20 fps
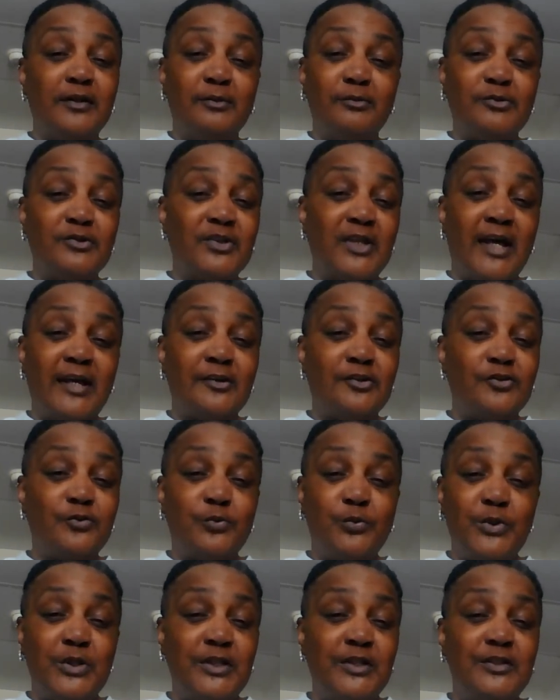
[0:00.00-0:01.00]
There was a lot of
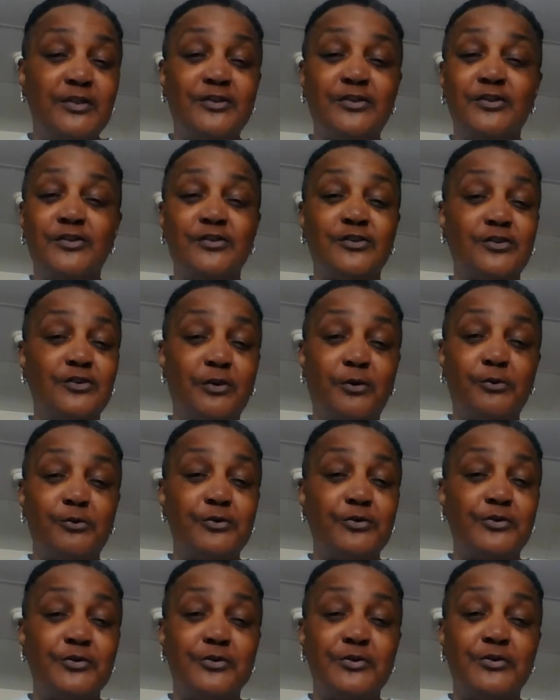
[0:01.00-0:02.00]
sweets and
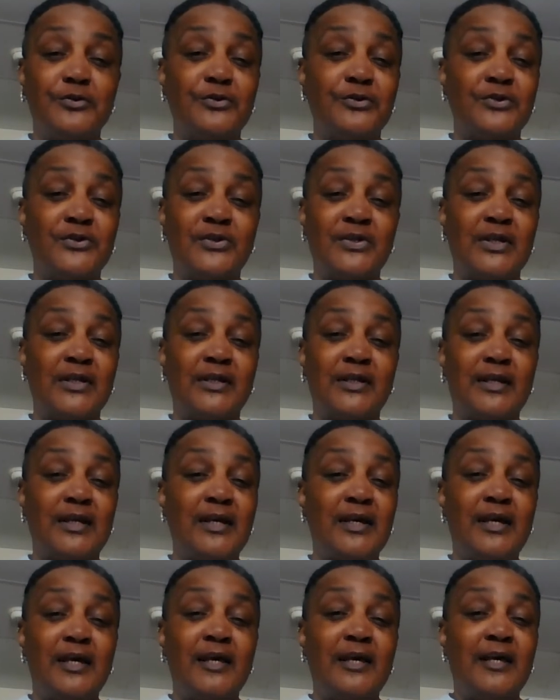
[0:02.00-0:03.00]
sodas, and
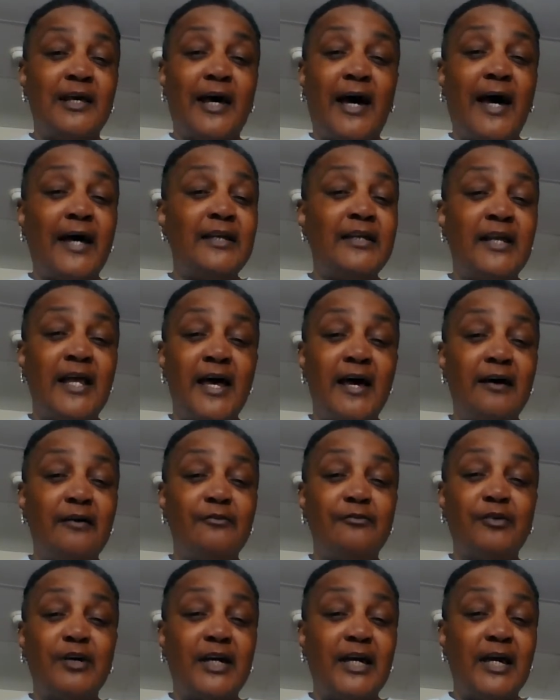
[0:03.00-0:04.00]
I didn't
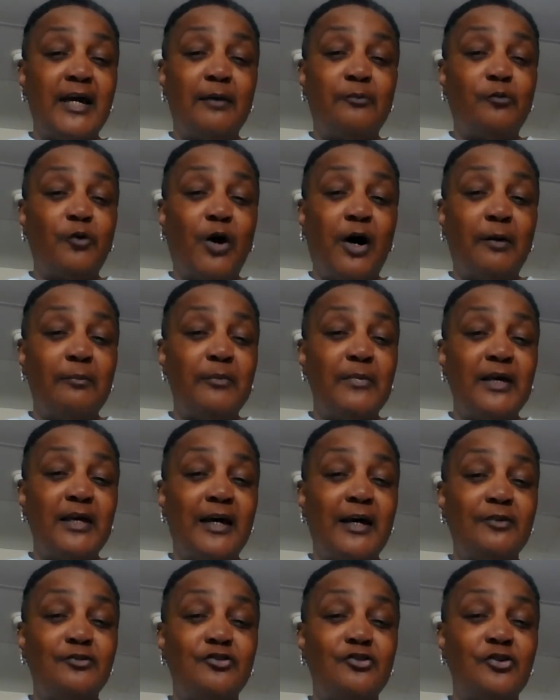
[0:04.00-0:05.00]
have a camera on me.
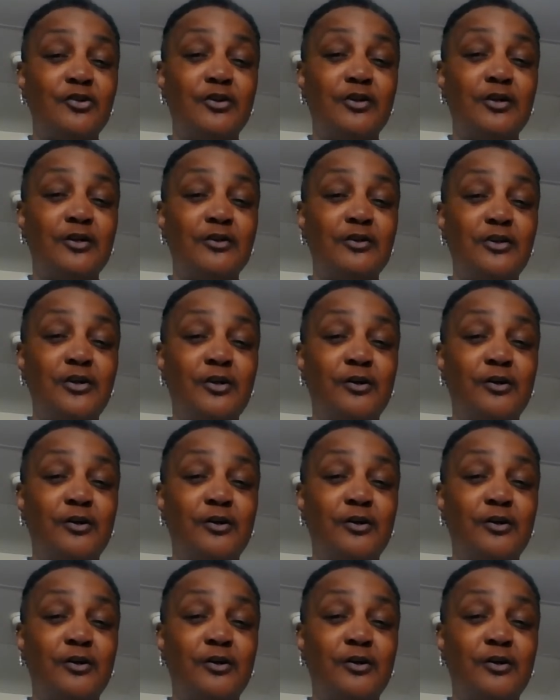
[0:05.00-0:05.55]
I should have,